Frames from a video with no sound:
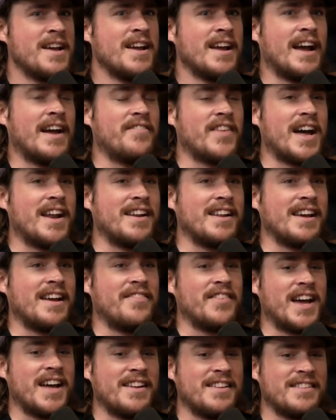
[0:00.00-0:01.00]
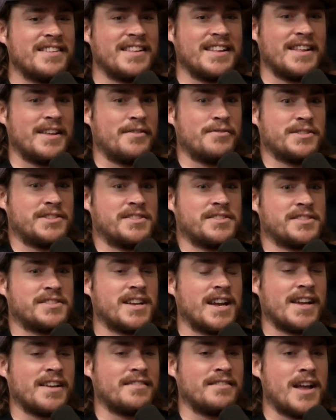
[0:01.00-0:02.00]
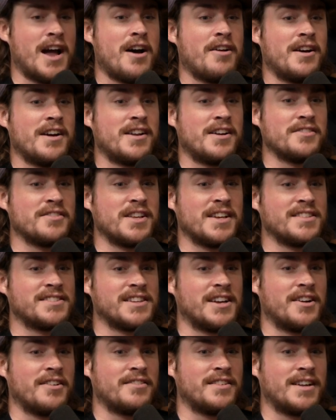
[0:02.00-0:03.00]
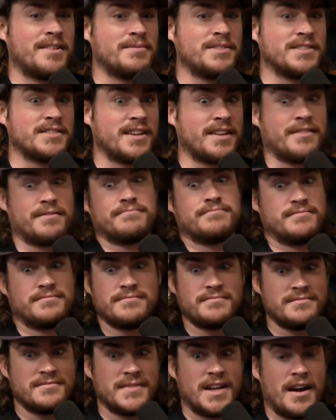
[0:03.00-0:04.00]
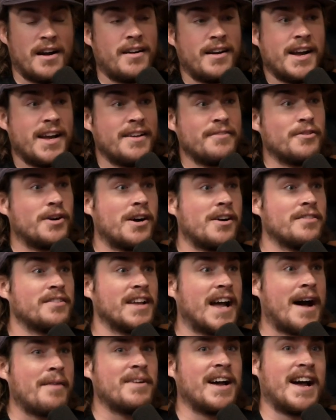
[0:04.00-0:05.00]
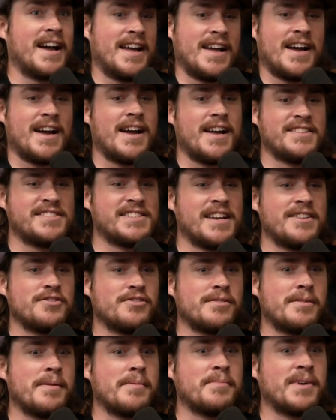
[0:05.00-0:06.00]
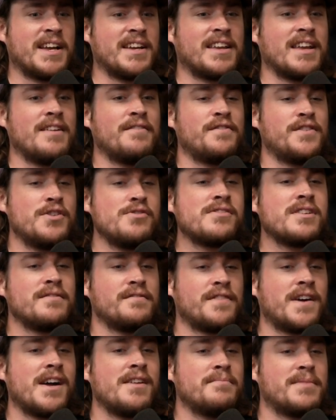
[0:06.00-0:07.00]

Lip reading: And then he was just like, no, I don't think so. And I'm just like, I said to him, I'm like, if you can find